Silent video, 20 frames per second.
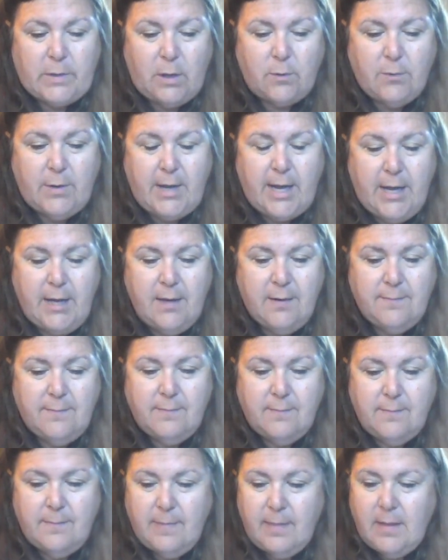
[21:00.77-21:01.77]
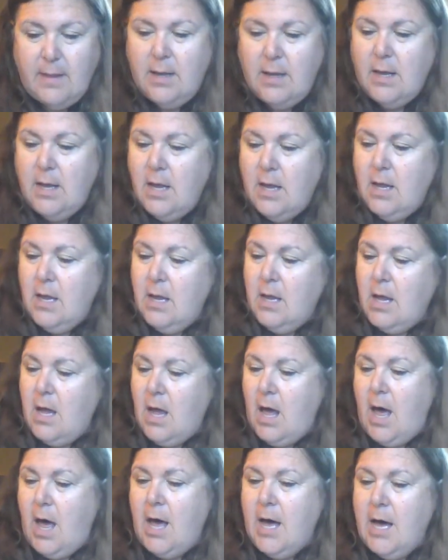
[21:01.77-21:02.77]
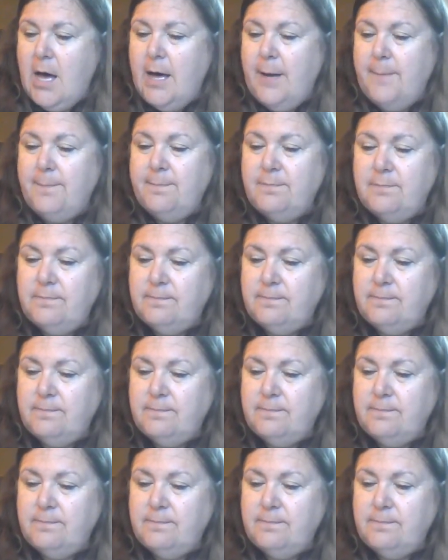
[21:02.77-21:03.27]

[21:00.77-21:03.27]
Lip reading: Okay? Hang